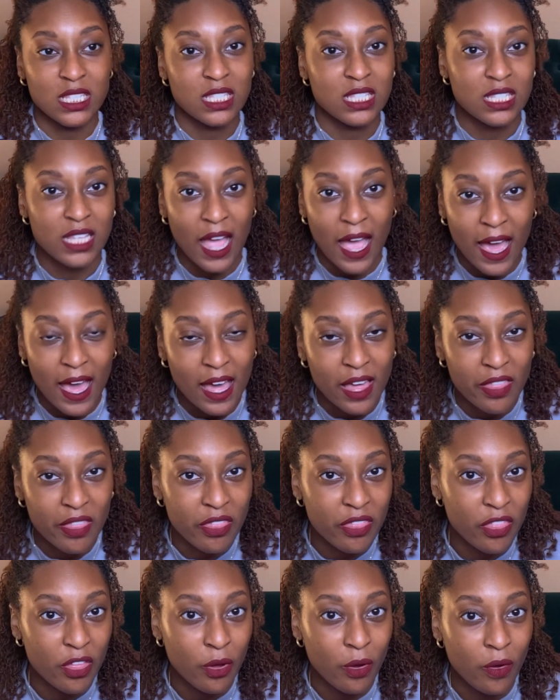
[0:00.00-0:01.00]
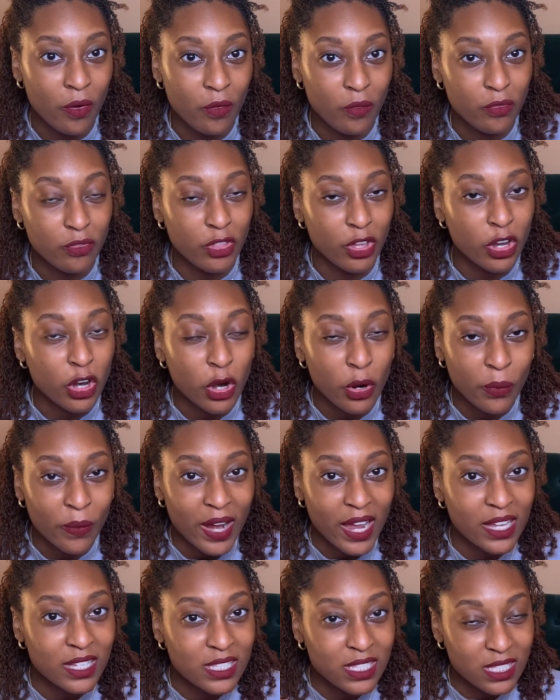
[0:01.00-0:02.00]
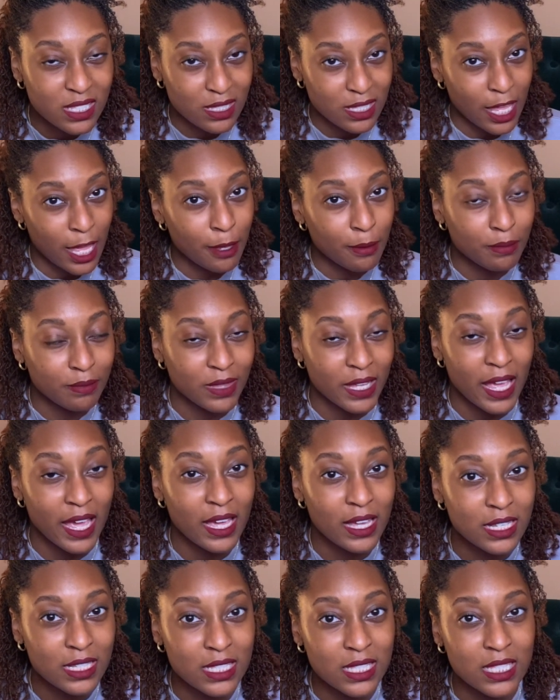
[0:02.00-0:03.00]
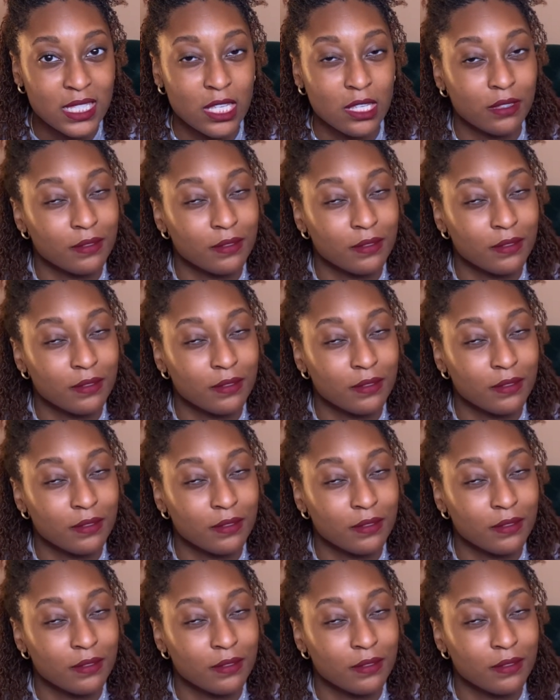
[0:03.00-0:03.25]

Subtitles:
not the correct step next,